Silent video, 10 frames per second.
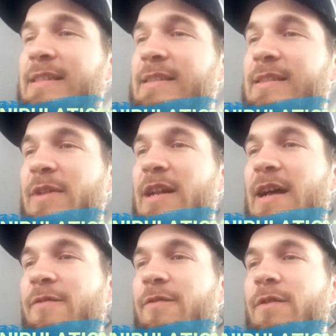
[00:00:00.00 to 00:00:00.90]
This is something
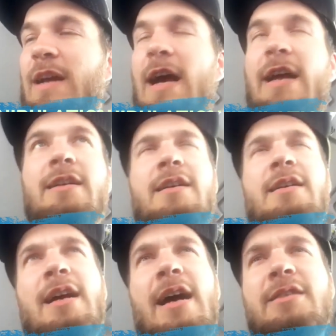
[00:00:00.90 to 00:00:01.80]
I've kind
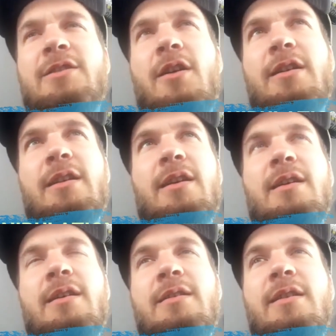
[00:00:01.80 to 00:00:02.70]
of started
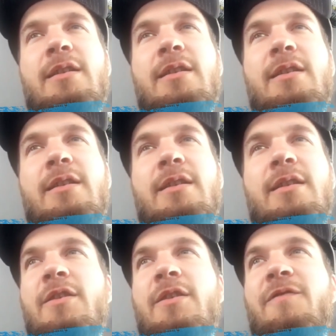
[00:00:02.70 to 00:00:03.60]
to, you
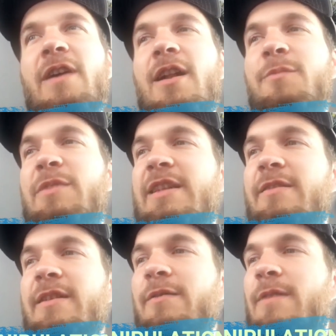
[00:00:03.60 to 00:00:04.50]
know, develop a
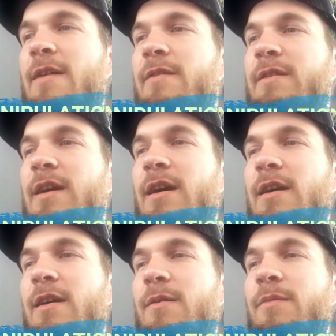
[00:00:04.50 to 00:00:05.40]
theory around,
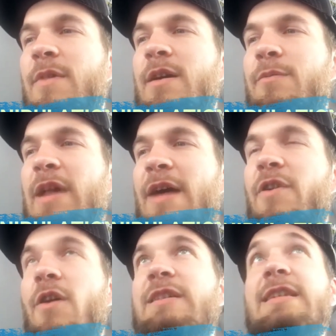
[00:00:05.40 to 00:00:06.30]
but I've
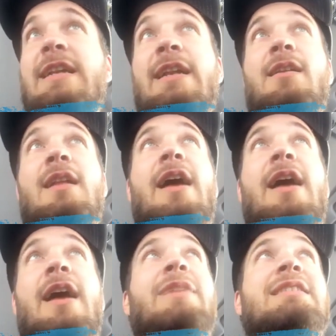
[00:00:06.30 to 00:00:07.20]
noticed it in a lot
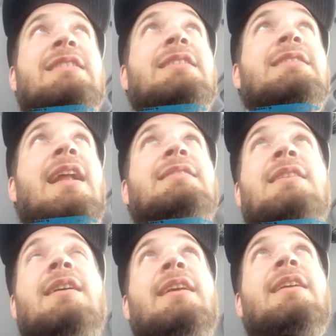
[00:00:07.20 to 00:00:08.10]
of the mixes that I
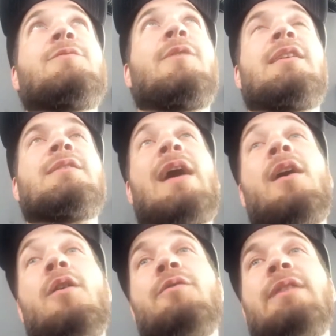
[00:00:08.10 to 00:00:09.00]
study, as well as
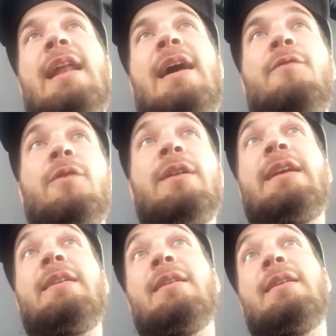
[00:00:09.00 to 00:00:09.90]
my own, that I've
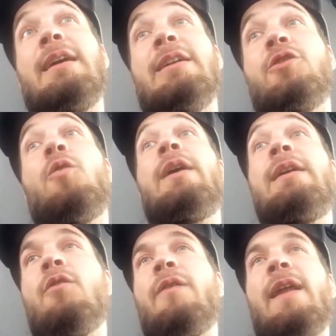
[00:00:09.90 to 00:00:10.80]
really
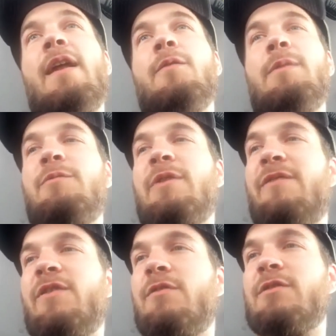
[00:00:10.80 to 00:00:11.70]
enjoyed, or that other people
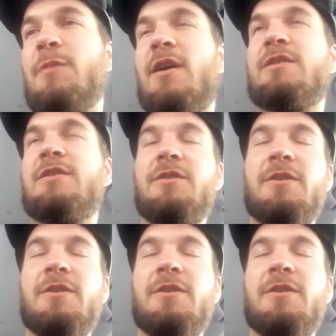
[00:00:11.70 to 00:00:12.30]
give good response to,